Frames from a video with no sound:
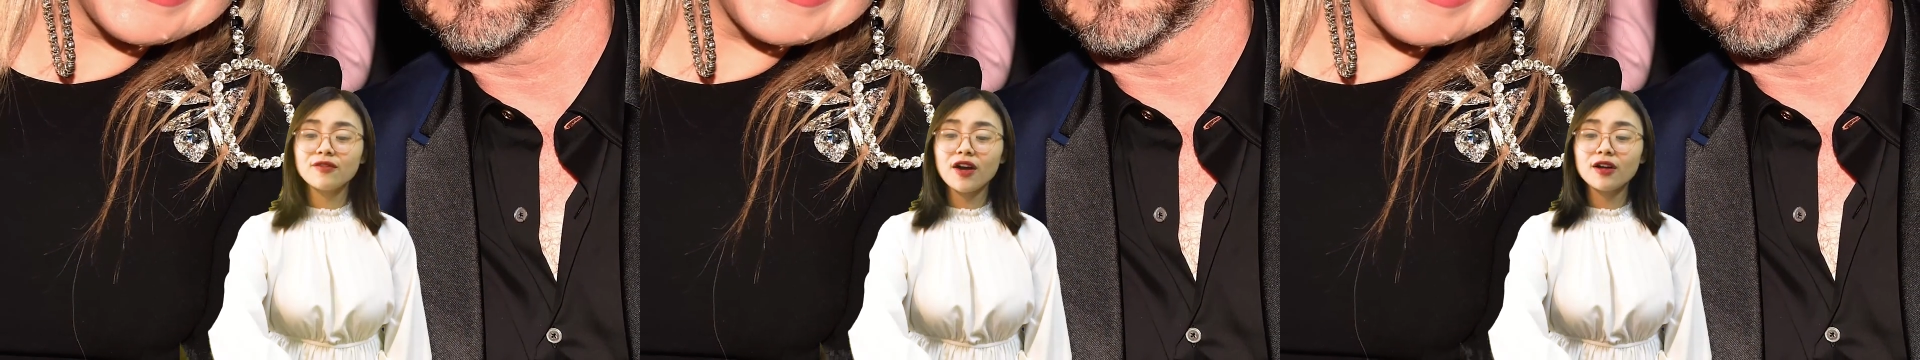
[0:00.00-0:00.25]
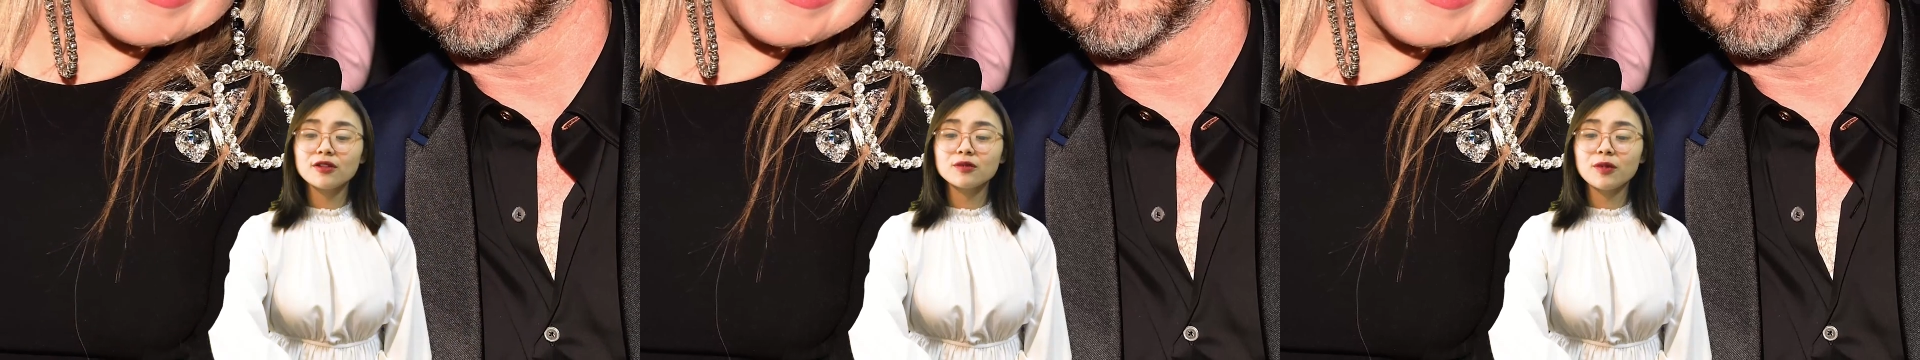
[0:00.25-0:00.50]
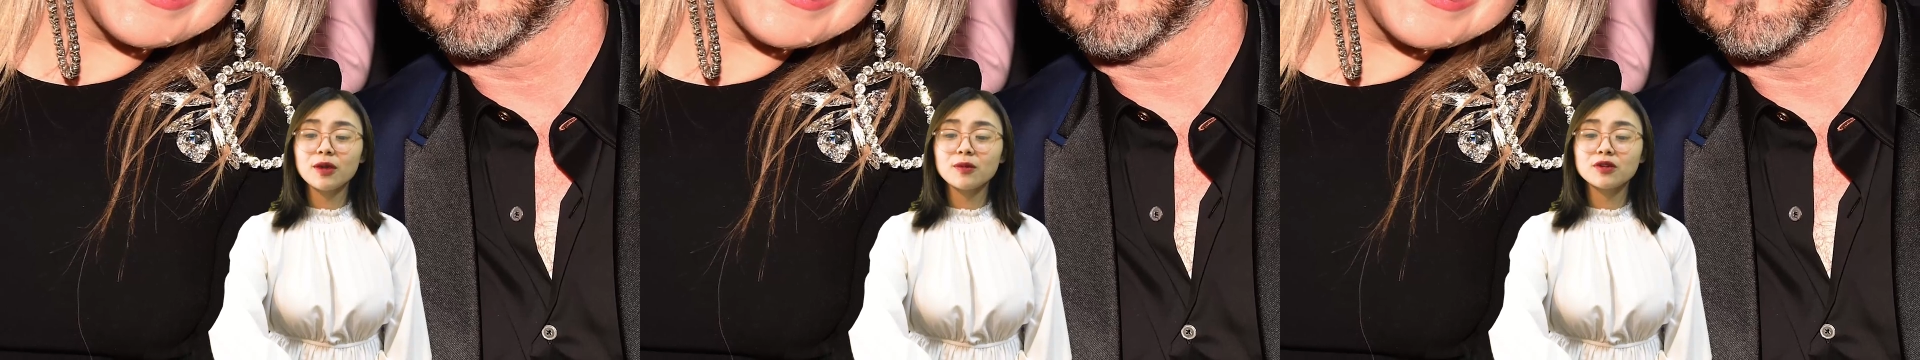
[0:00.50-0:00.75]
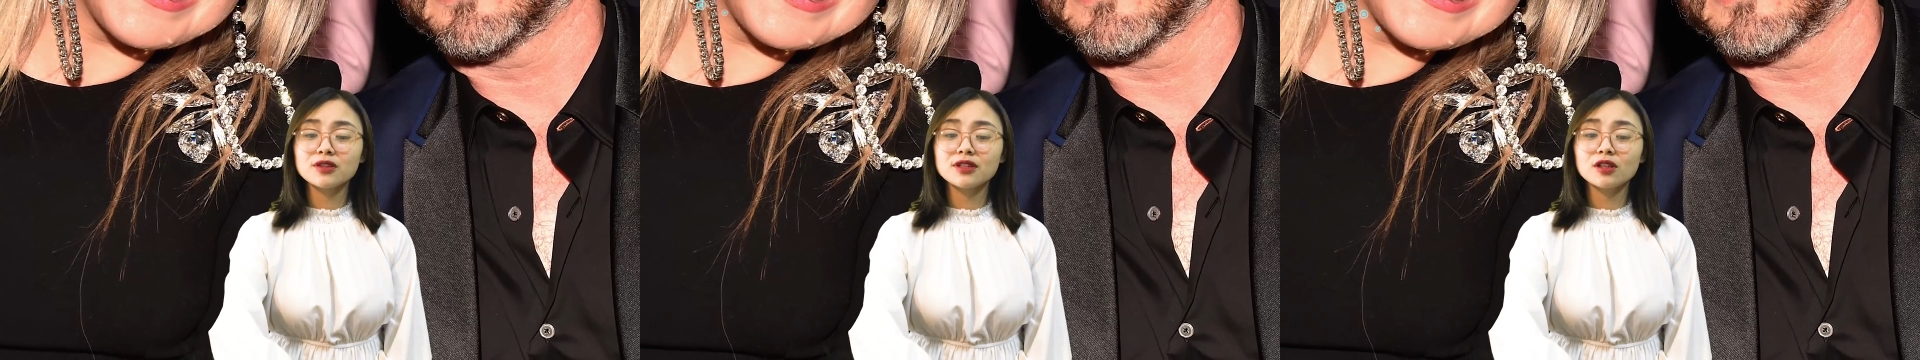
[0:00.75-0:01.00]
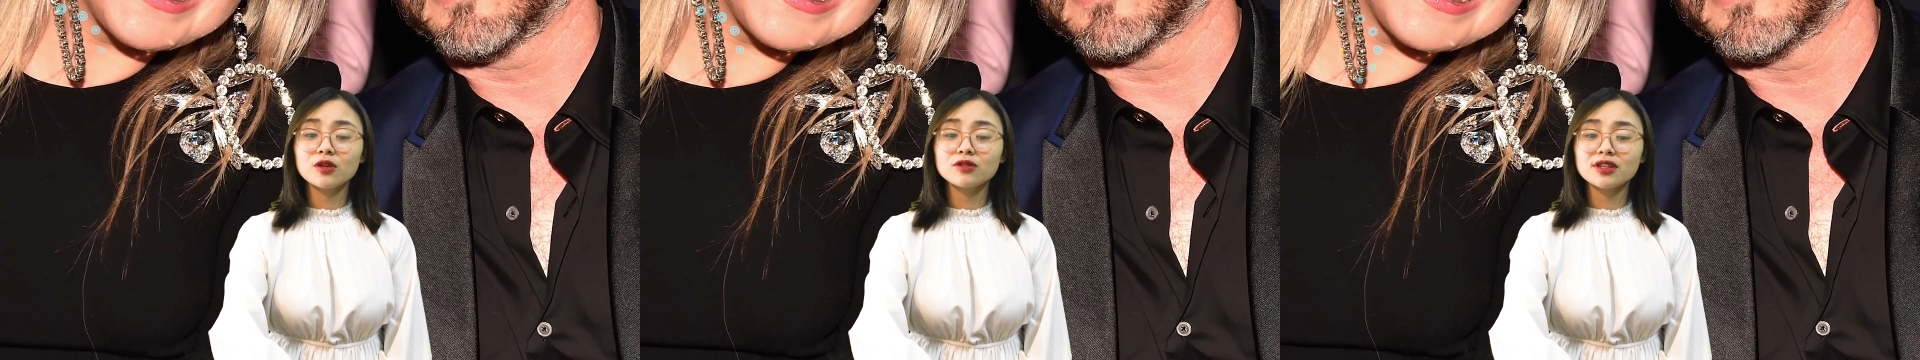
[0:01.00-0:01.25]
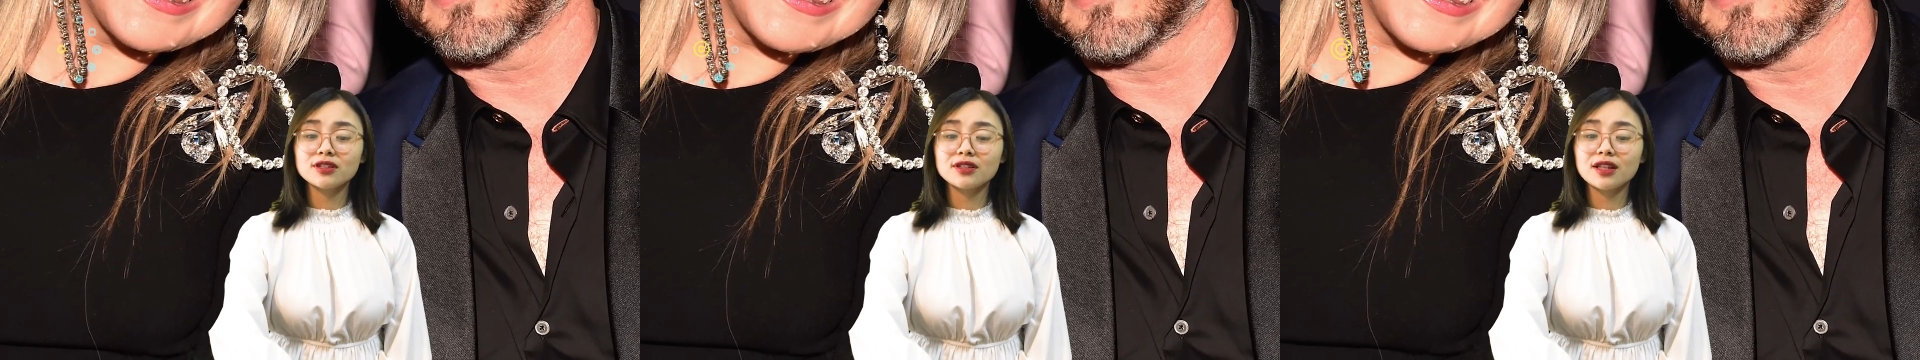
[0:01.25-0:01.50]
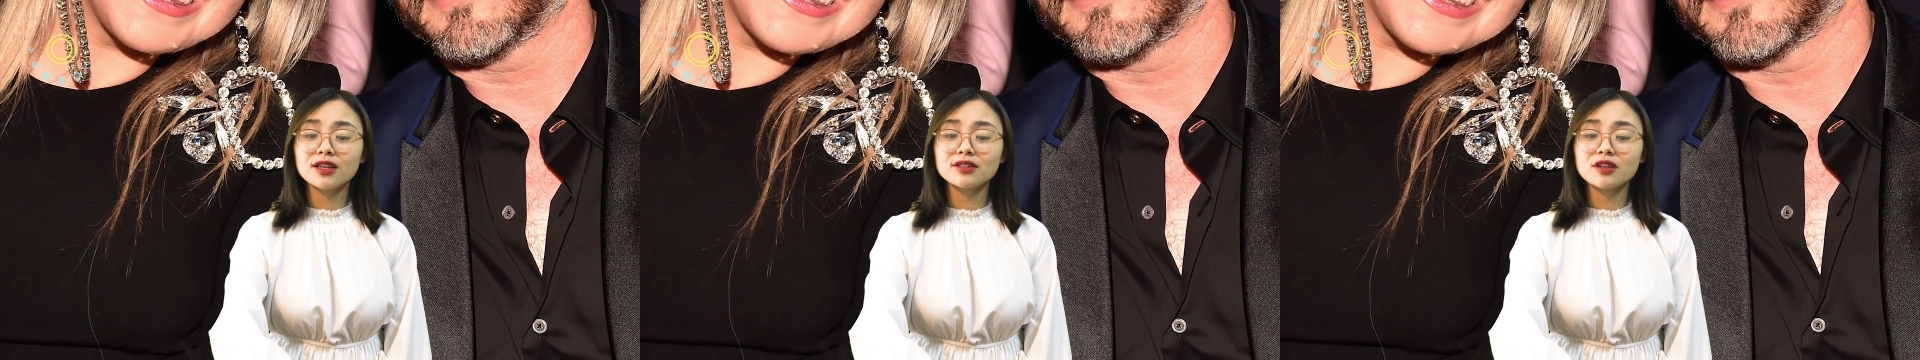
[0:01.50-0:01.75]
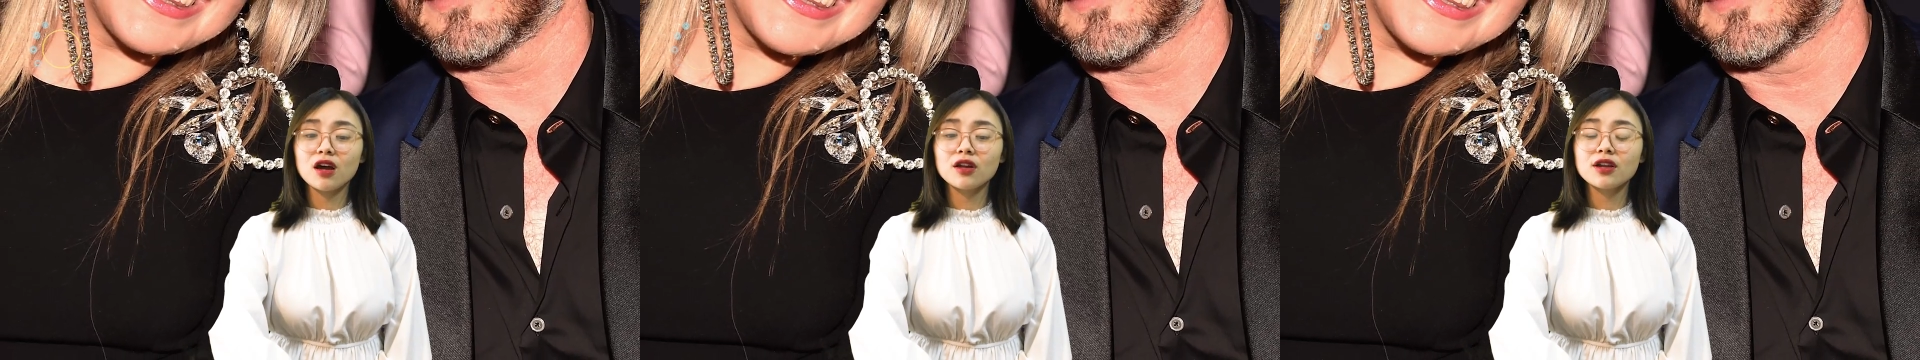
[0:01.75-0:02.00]
filed papers in Los
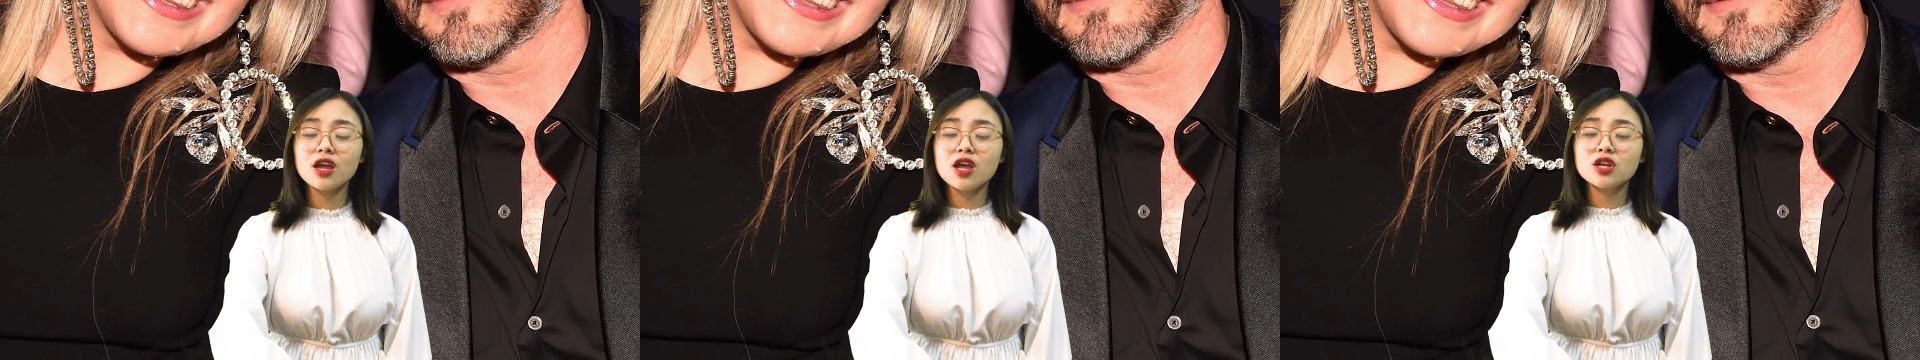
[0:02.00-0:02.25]
Angeles on